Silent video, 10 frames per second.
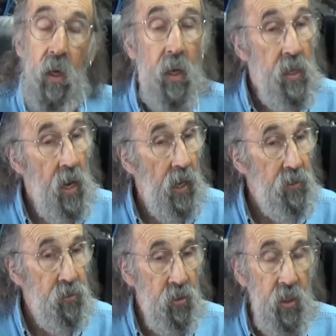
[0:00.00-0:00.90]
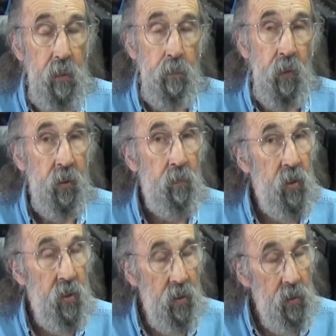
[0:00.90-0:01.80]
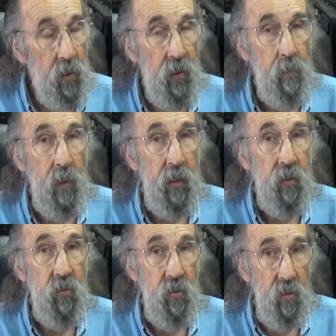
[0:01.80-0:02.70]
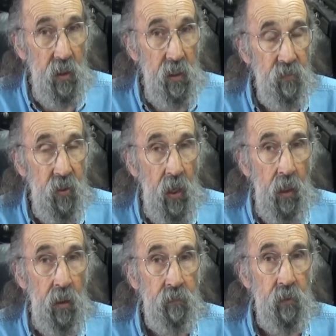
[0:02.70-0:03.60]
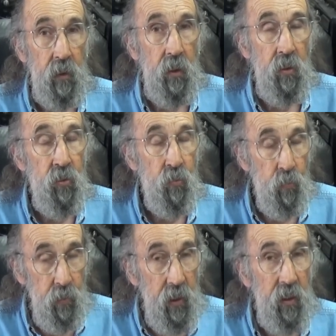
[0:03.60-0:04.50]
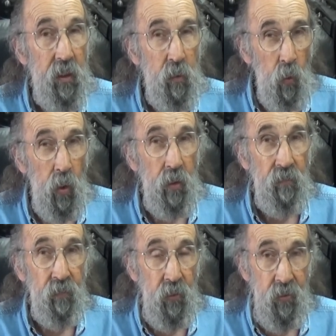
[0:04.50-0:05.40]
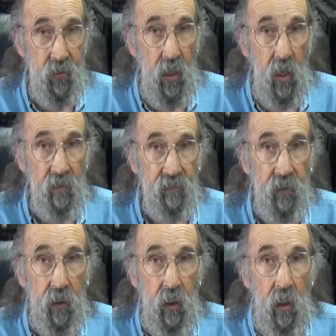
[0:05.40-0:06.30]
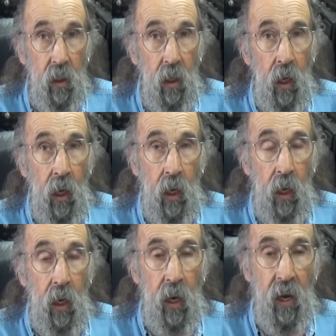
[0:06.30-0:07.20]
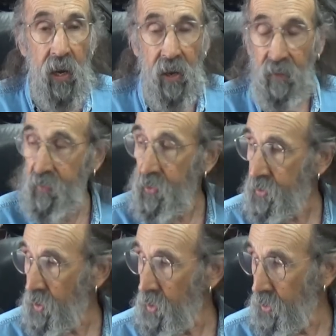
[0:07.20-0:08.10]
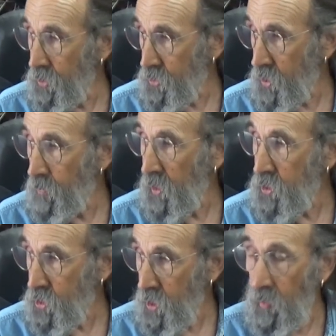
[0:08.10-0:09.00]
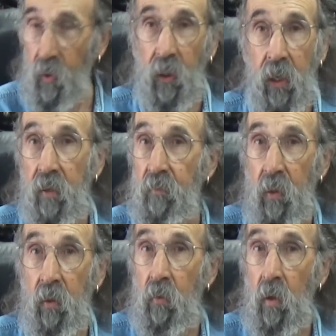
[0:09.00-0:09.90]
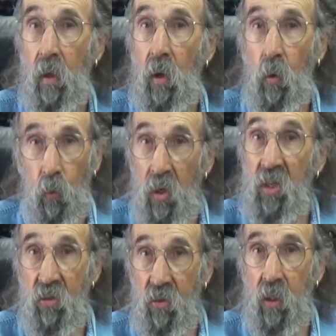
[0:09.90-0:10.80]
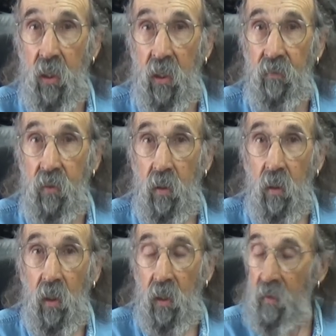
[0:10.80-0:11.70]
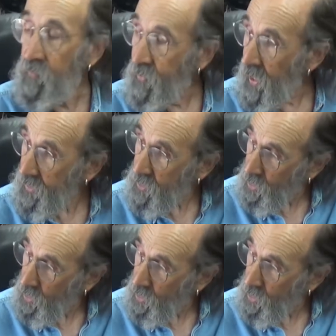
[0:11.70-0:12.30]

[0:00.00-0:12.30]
Not cheap, but the material they make the sleeves out of is really wonderful stuff. I have the cylinders on my shovel head have been re-sleeved. In fact,